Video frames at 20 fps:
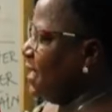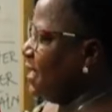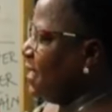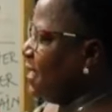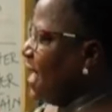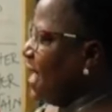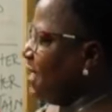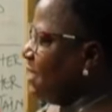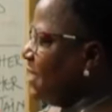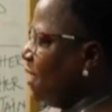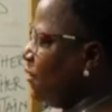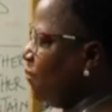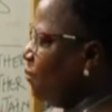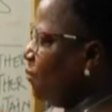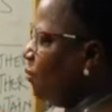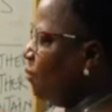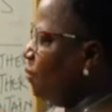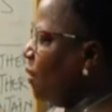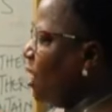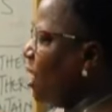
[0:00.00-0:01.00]
That's a
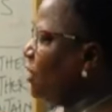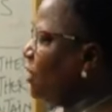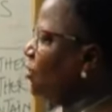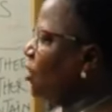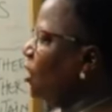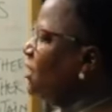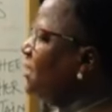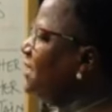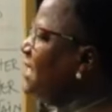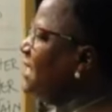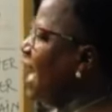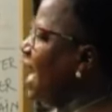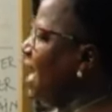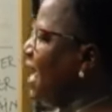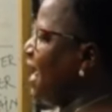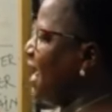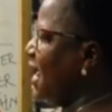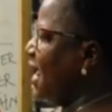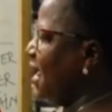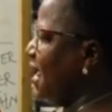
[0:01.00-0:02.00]
word
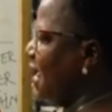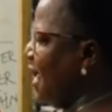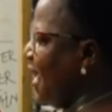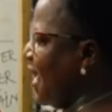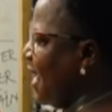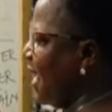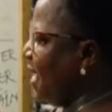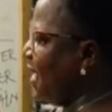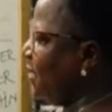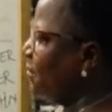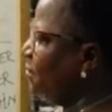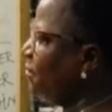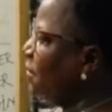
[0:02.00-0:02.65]
under A.